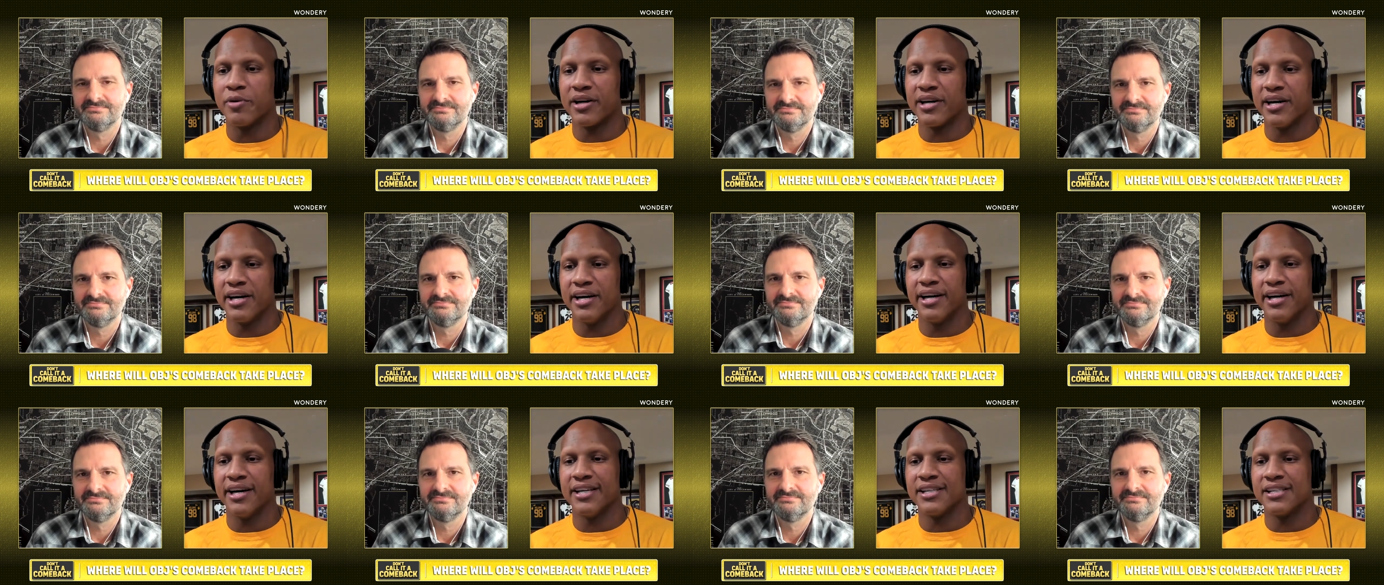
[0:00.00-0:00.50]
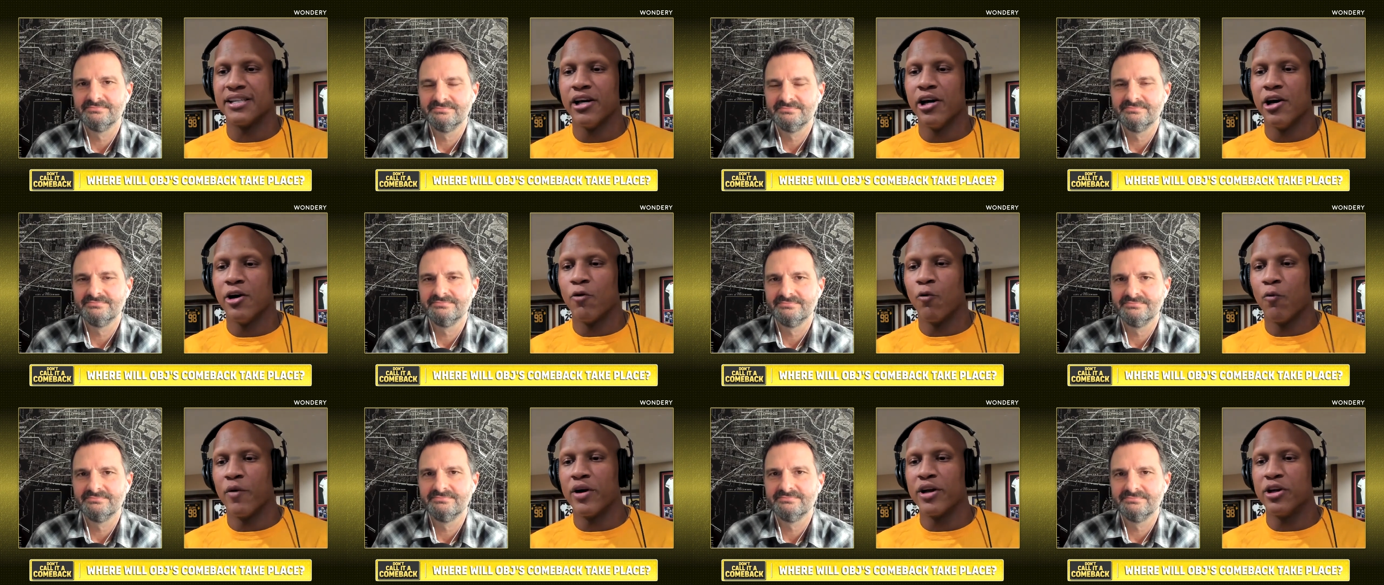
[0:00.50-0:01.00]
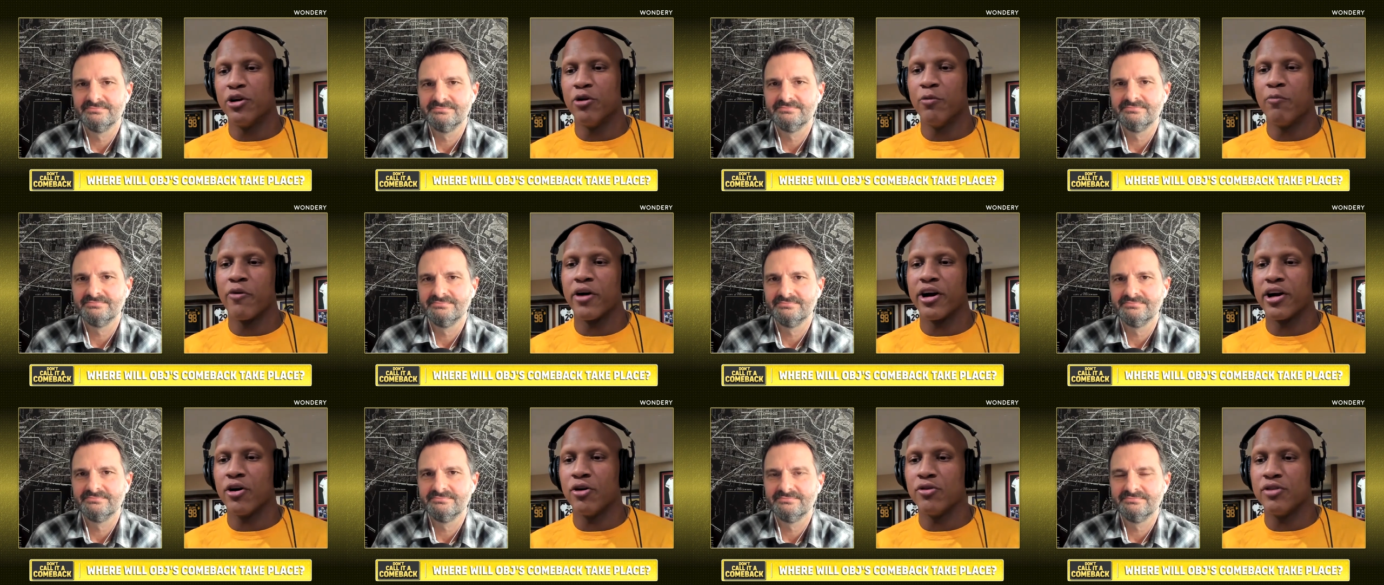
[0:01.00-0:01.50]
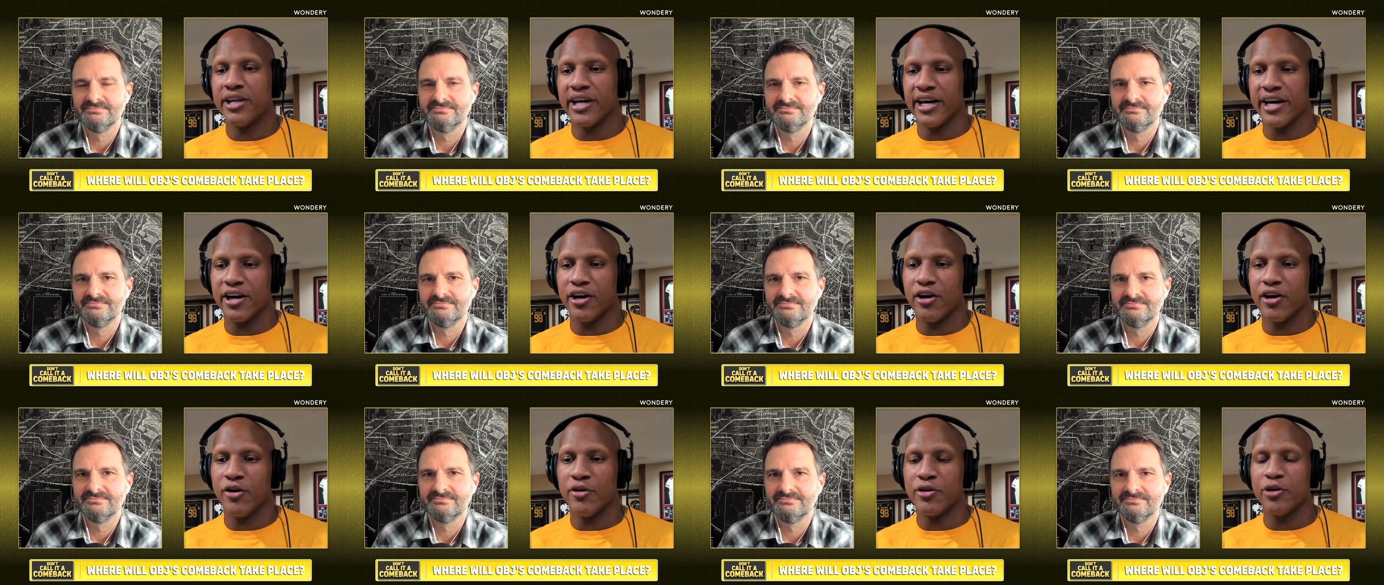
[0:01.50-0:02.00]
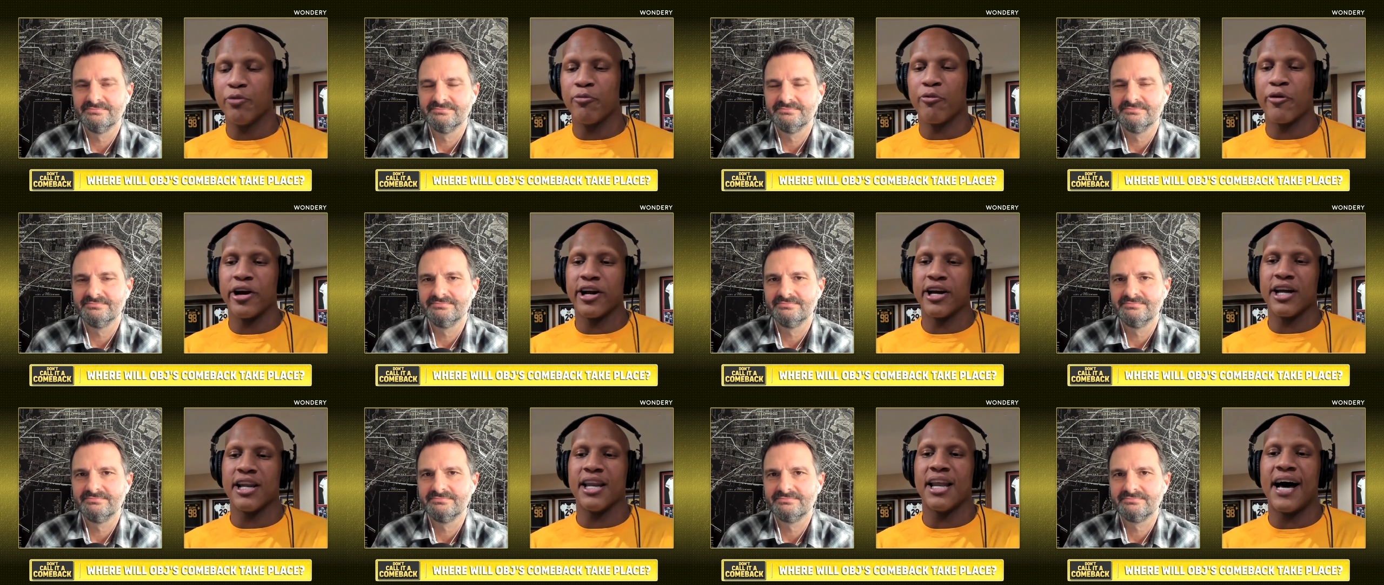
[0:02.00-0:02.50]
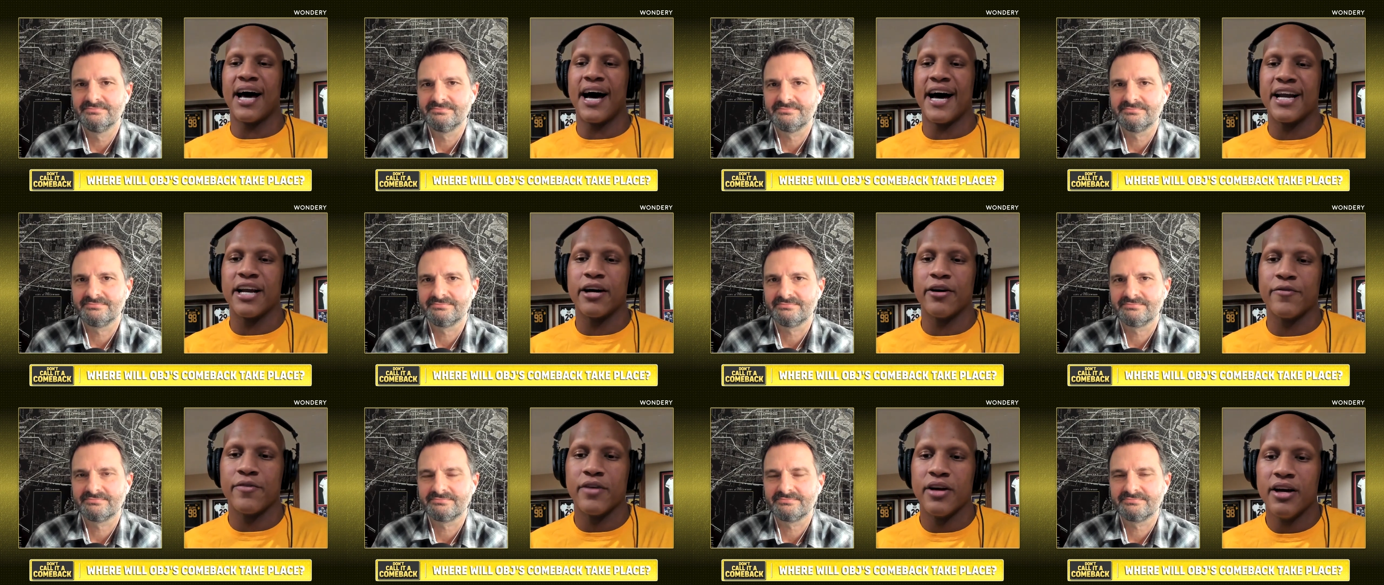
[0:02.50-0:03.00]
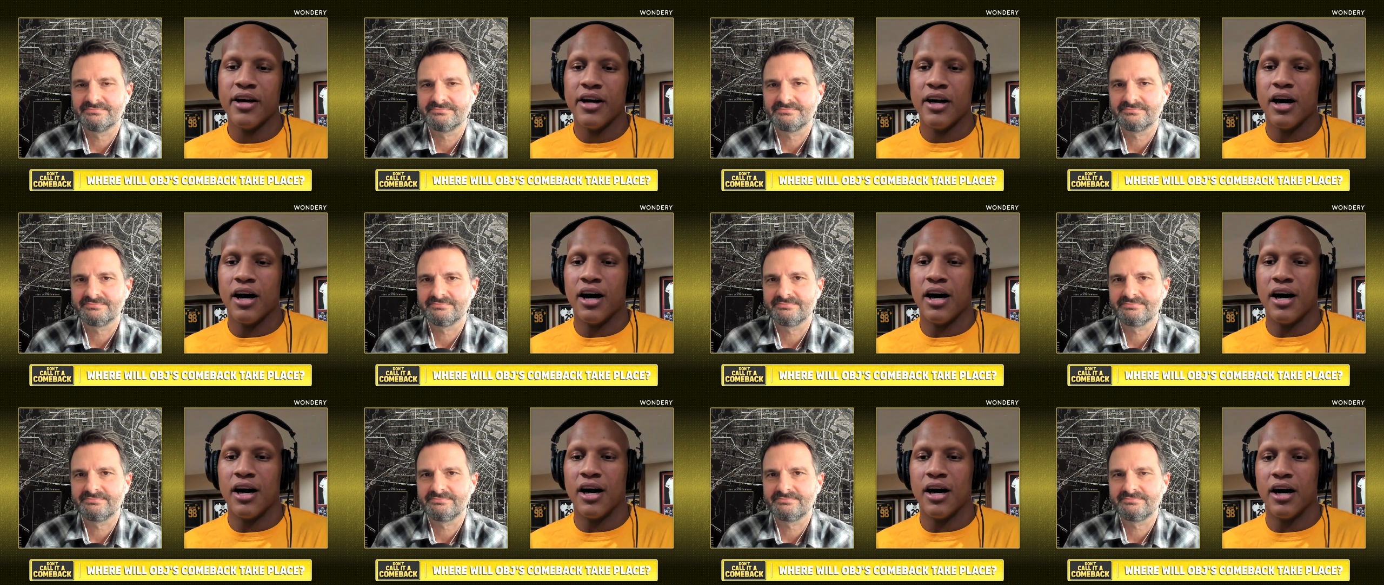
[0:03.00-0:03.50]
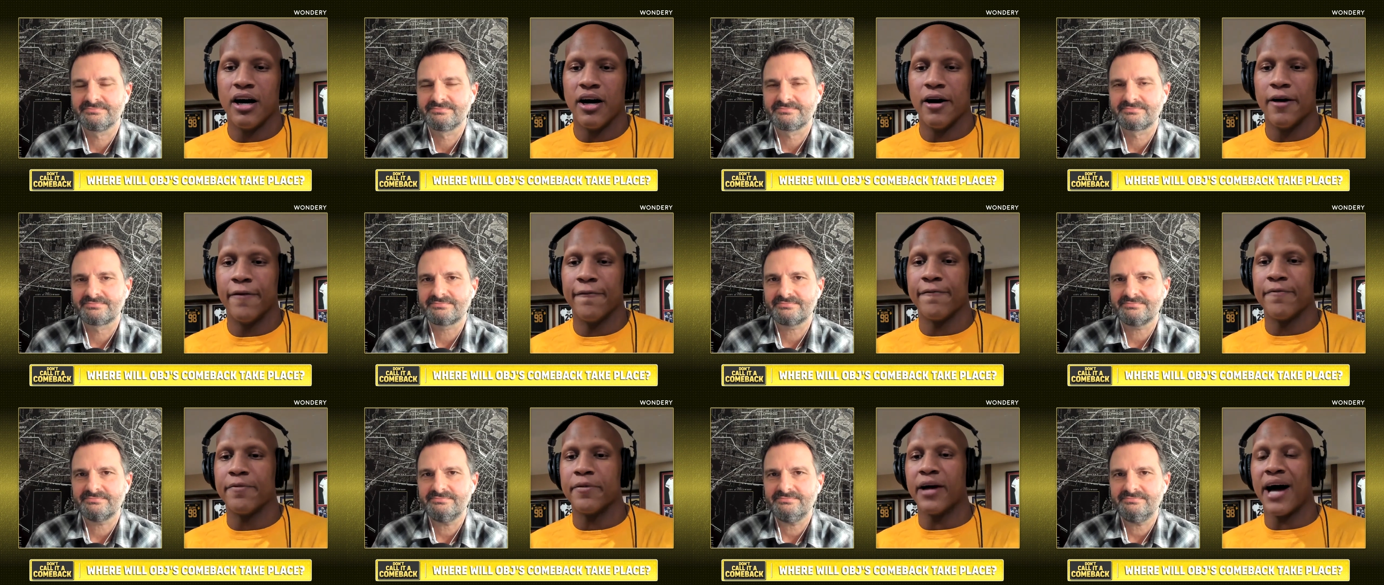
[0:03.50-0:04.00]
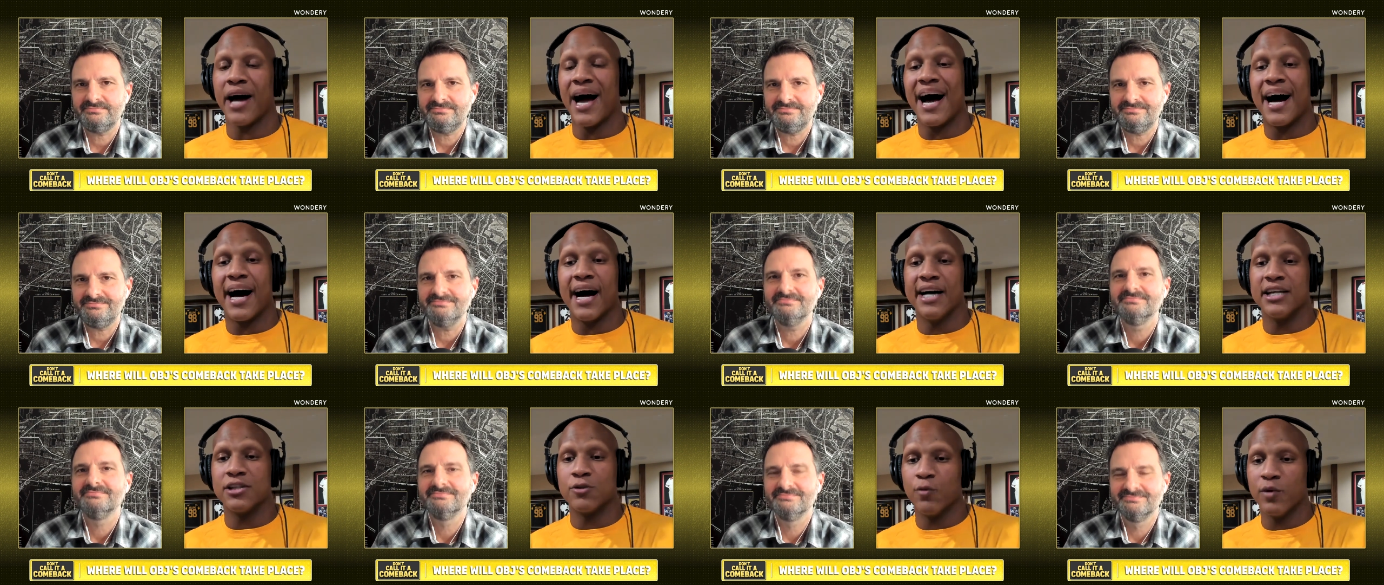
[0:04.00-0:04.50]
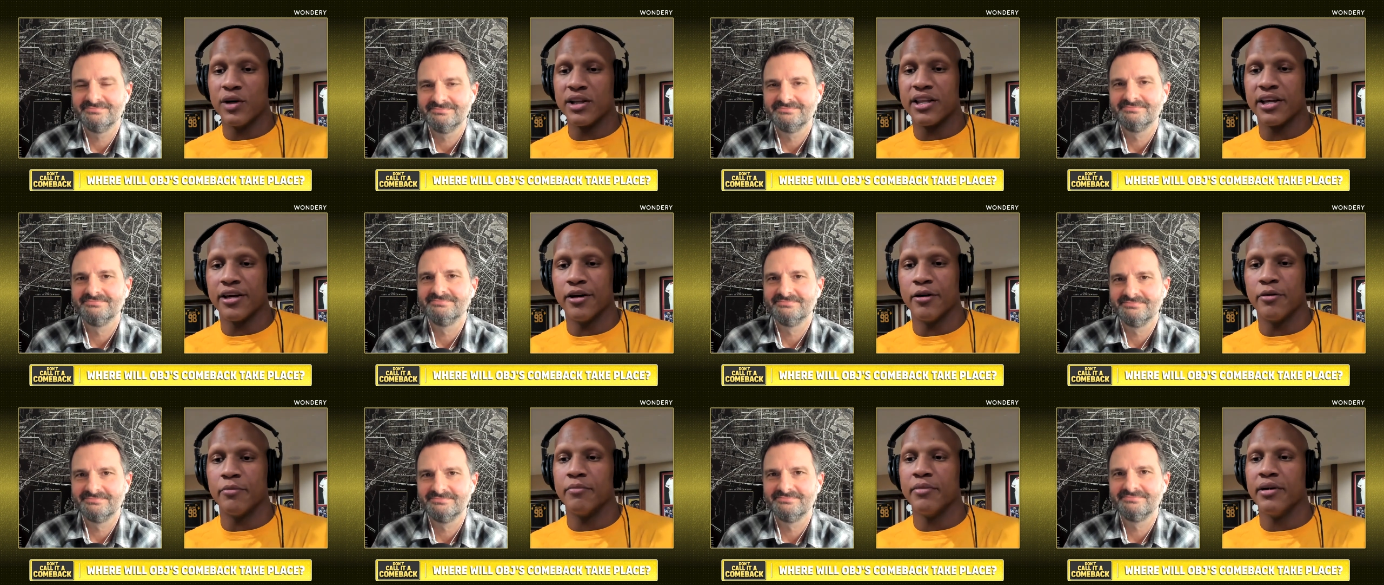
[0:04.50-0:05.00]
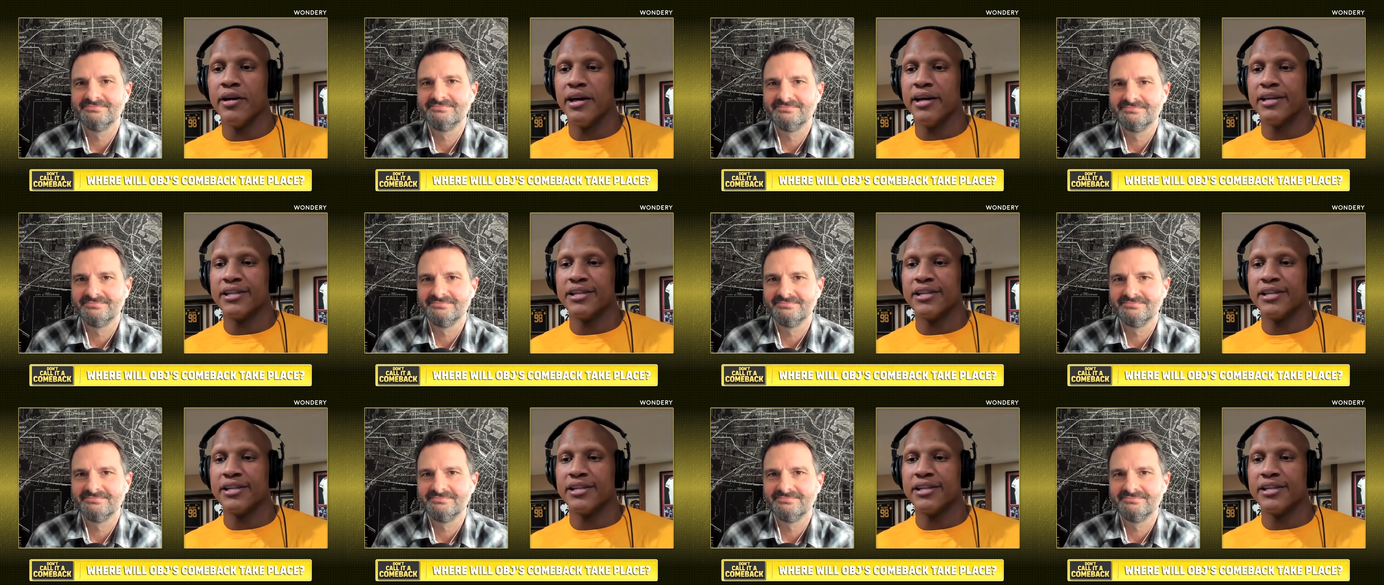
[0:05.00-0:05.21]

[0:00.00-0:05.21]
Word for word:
Speaker 1: because when you bring Odell, you bring a lot of eyes with him.